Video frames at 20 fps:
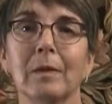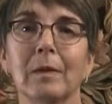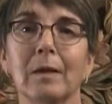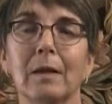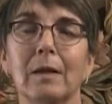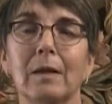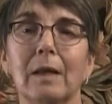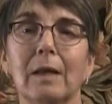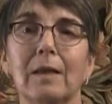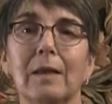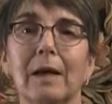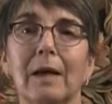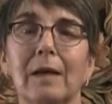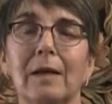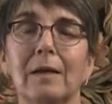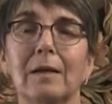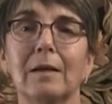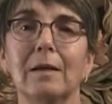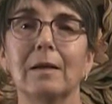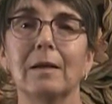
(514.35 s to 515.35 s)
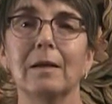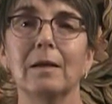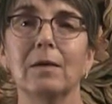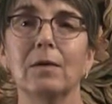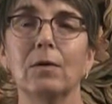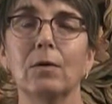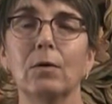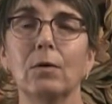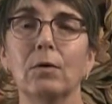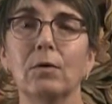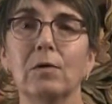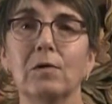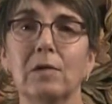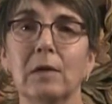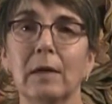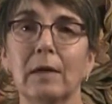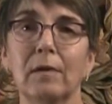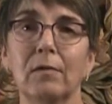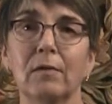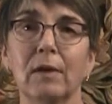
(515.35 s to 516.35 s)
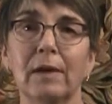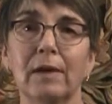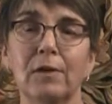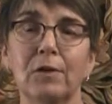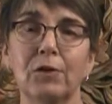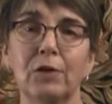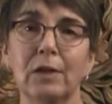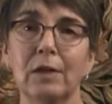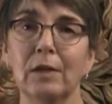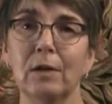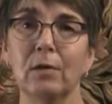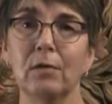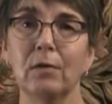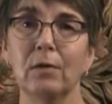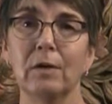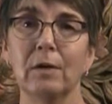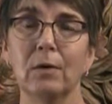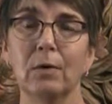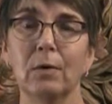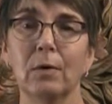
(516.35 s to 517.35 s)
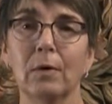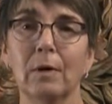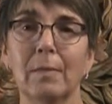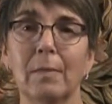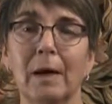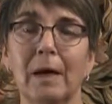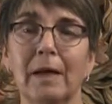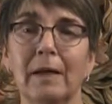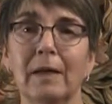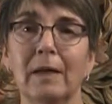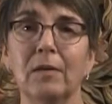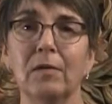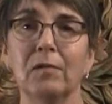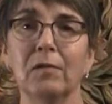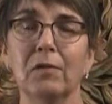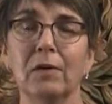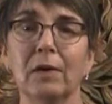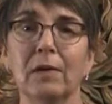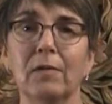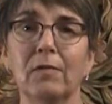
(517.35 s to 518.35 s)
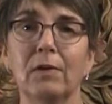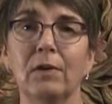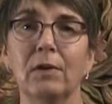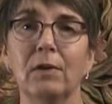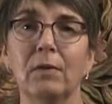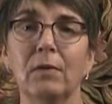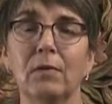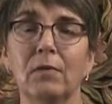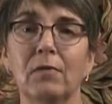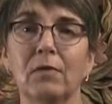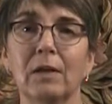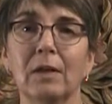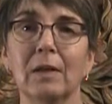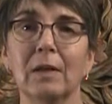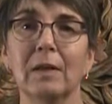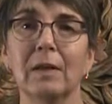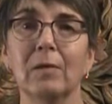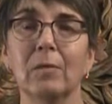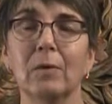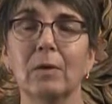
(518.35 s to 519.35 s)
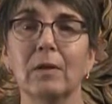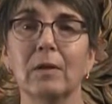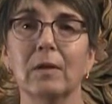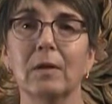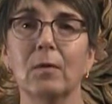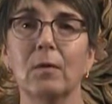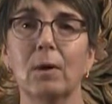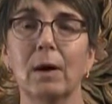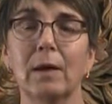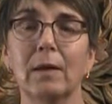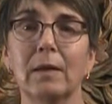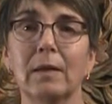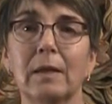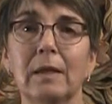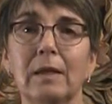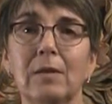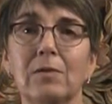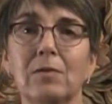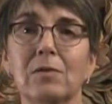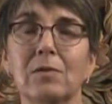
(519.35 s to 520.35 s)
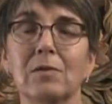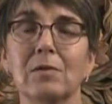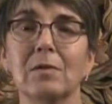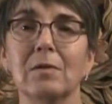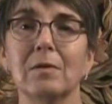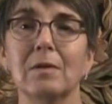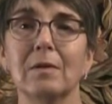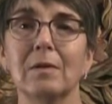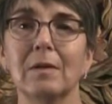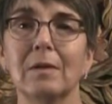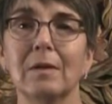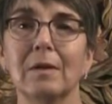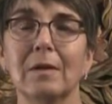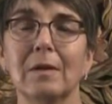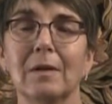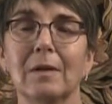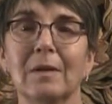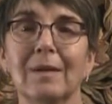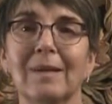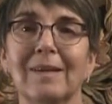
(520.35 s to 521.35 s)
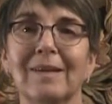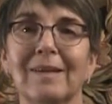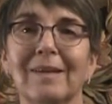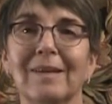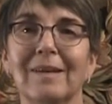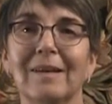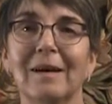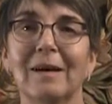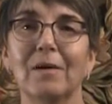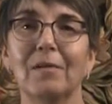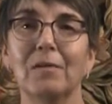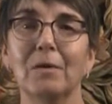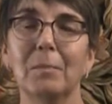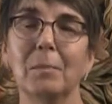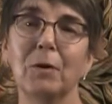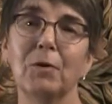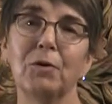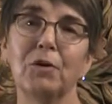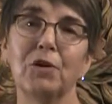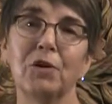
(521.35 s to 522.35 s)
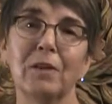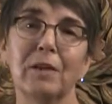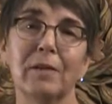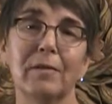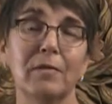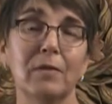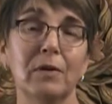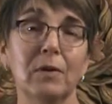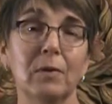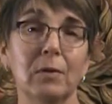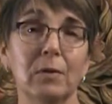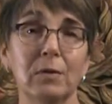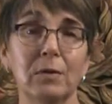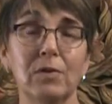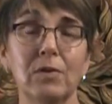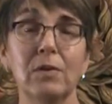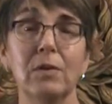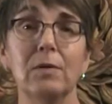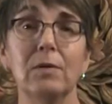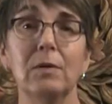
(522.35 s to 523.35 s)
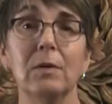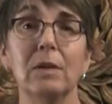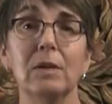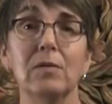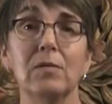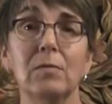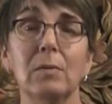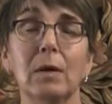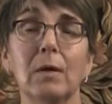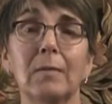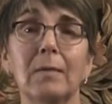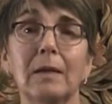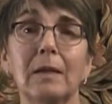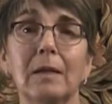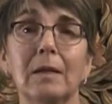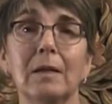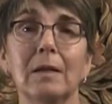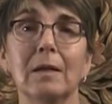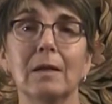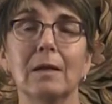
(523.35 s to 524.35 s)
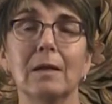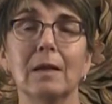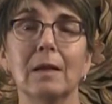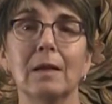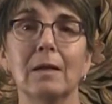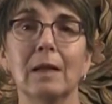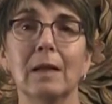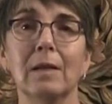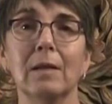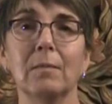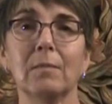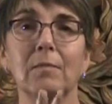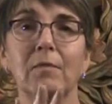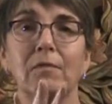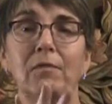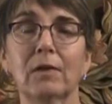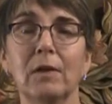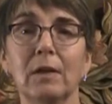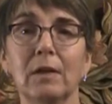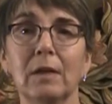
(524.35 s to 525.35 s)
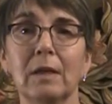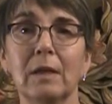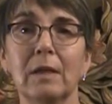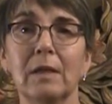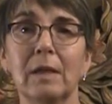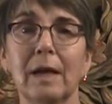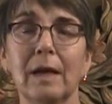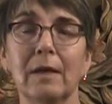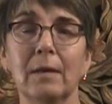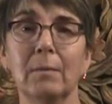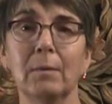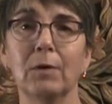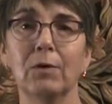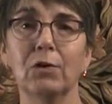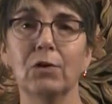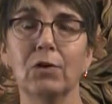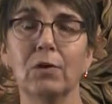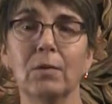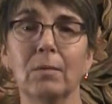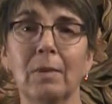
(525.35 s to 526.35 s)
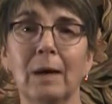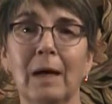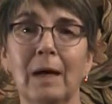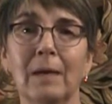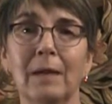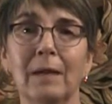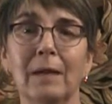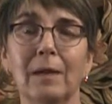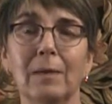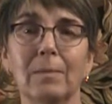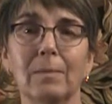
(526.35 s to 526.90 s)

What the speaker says: Let that gold sun of energy over the aura body in front of you fill in with the qualities of emotion that feel good to you in this moment, and let them fill in that emotional body.